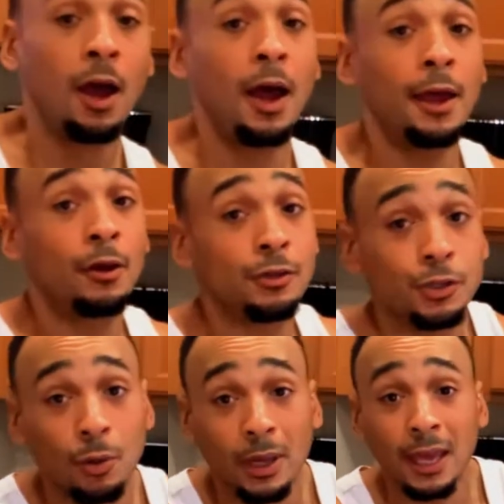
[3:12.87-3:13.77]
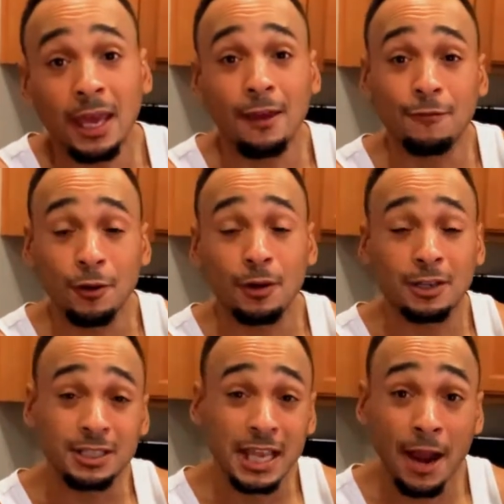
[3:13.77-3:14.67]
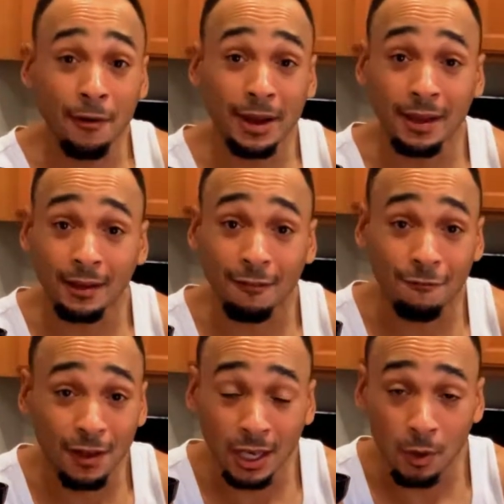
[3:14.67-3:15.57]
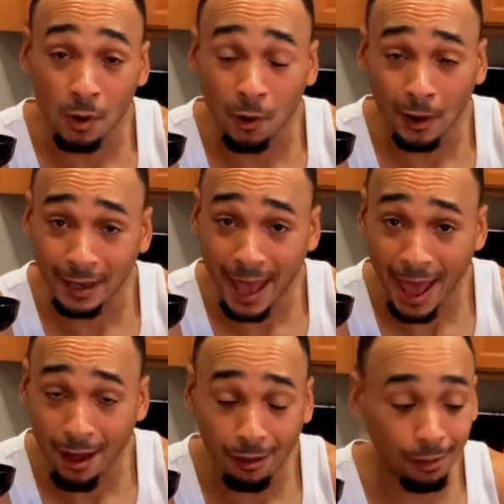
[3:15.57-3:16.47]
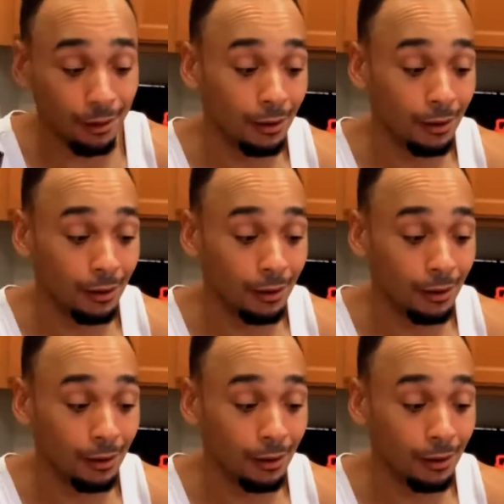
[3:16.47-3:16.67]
And also, if you're a daring fellow or gal,